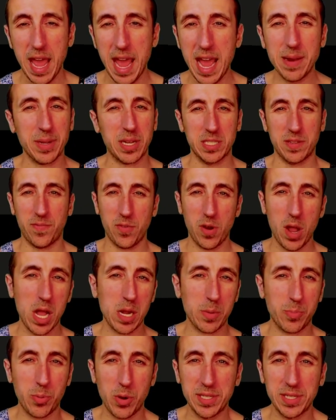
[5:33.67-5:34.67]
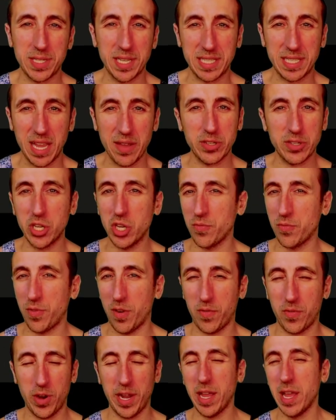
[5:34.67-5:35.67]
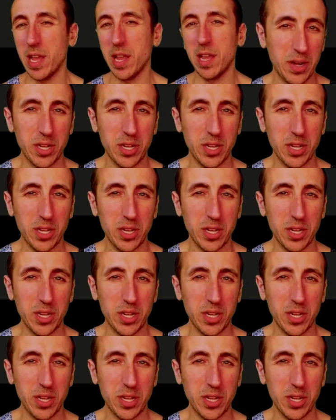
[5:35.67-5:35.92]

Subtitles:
and because Frog Prince is given to you for free.